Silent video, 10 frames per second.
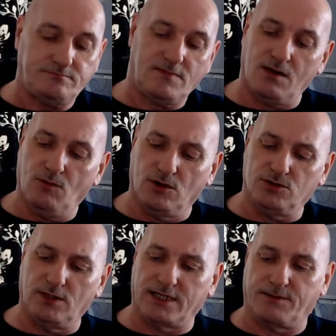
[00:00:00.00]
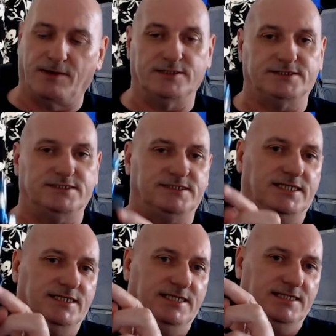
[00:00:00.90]
and what I do like about this is
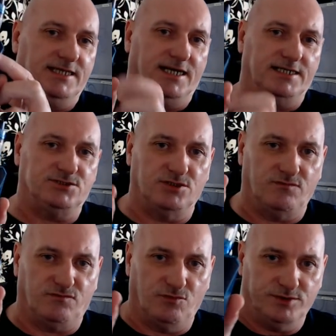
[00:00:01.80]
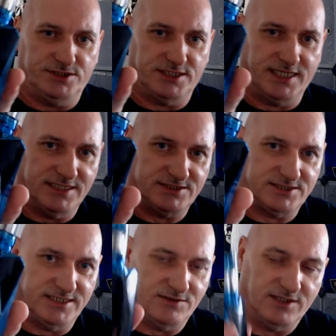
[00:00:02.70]
the the eye joint at the front which you can't
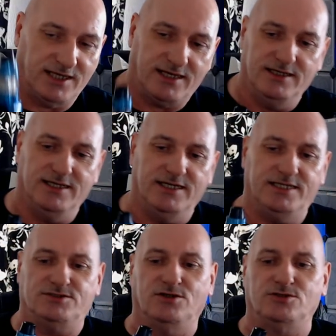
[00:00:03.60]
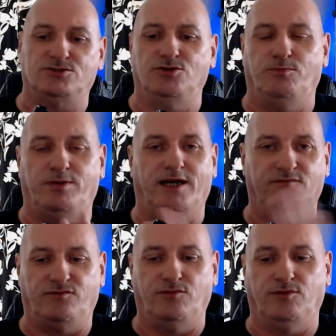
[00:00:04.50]
see on that is not too bright
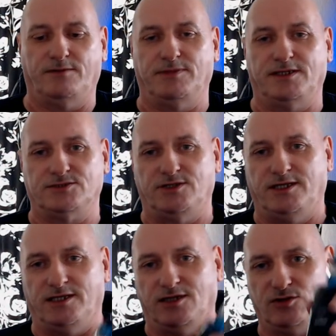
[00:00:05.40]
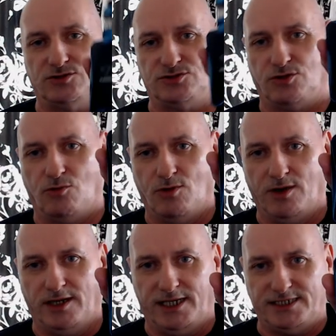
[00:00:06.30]
through that black screen and also
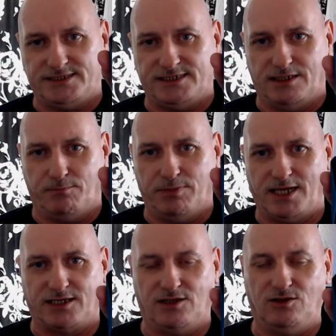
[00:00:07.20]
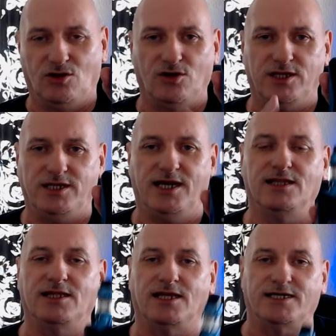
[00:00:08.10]
it's in the black and not the
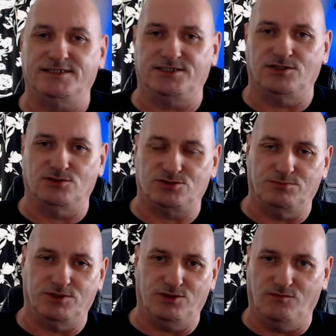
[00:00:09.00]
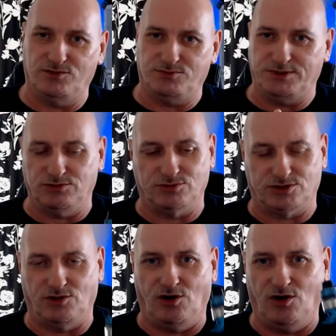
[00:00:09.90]
yellow like you see on some of the others which looks
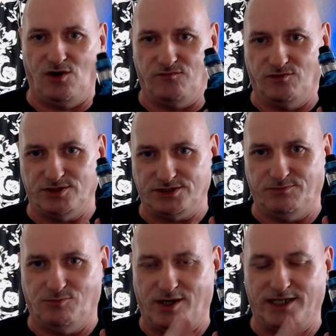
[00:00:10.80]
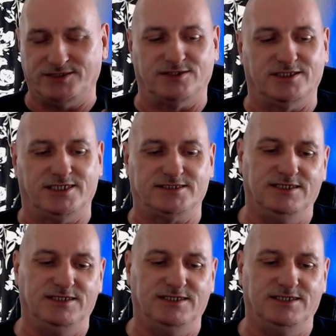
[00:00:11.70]
awful it's in white on this